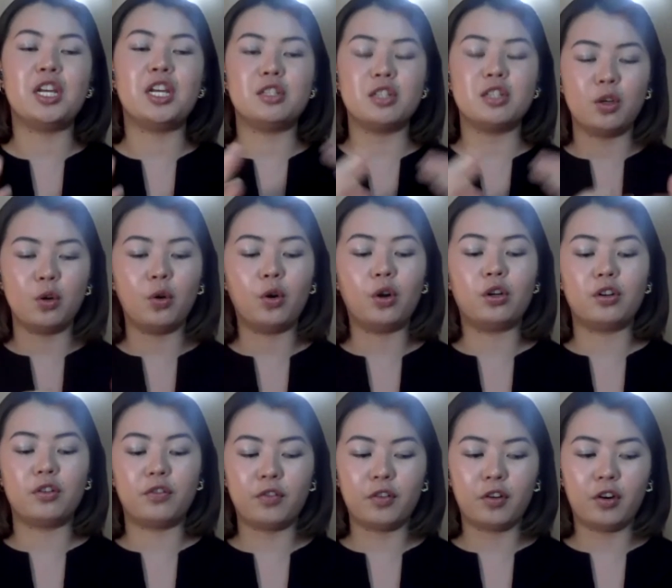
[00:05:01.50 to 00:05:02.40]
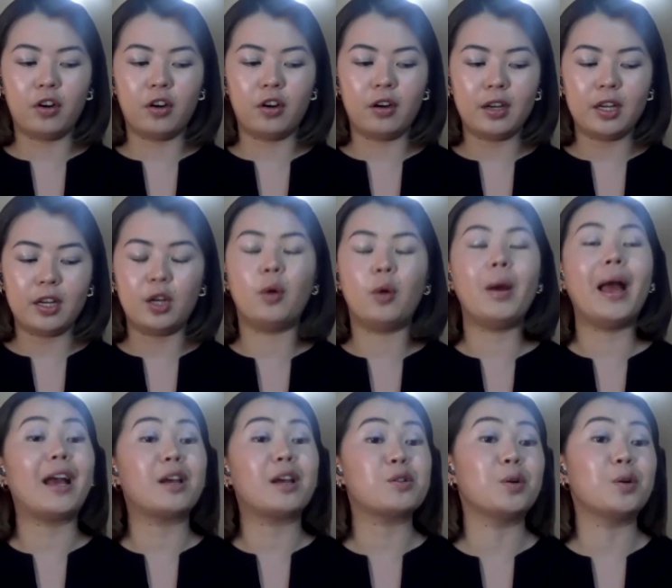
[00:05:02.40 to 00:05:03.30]
change in order for you know
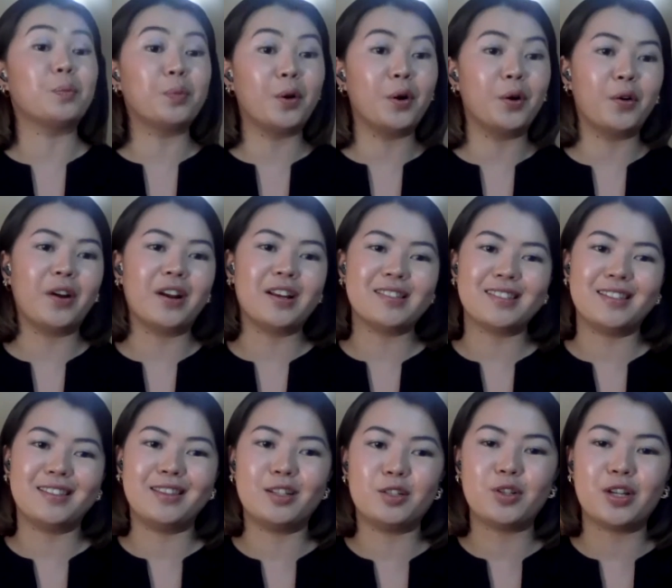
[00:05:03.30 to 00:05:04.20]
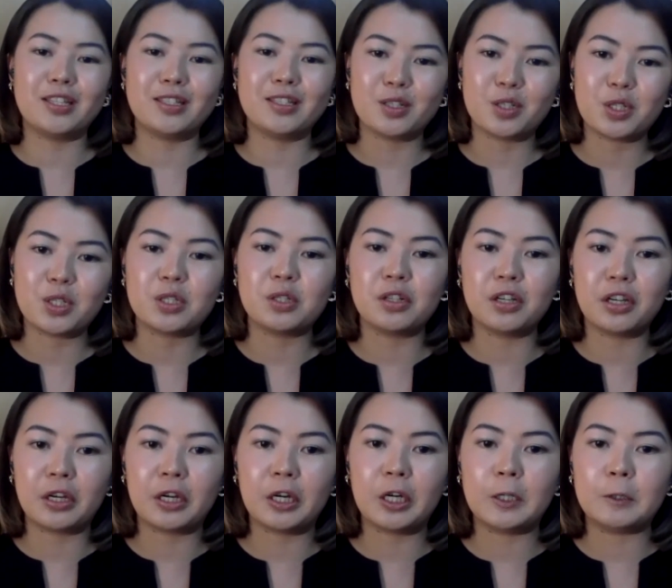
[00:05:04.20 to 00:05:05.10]
actual progress and the transition to
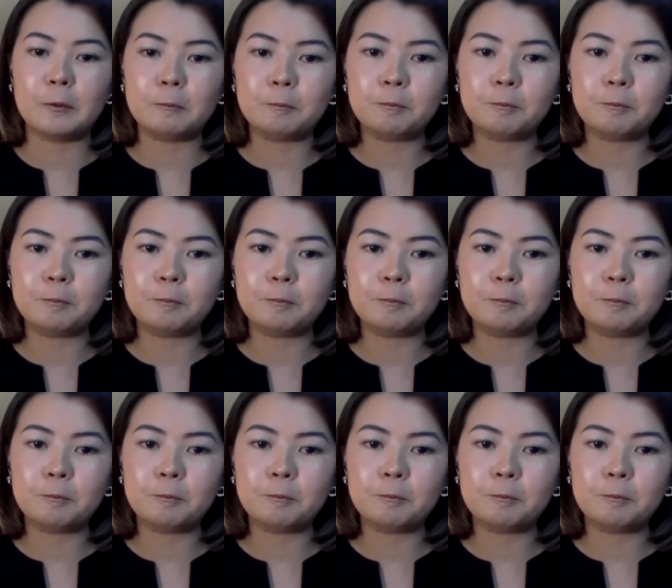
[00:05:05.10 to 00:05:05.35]
occur.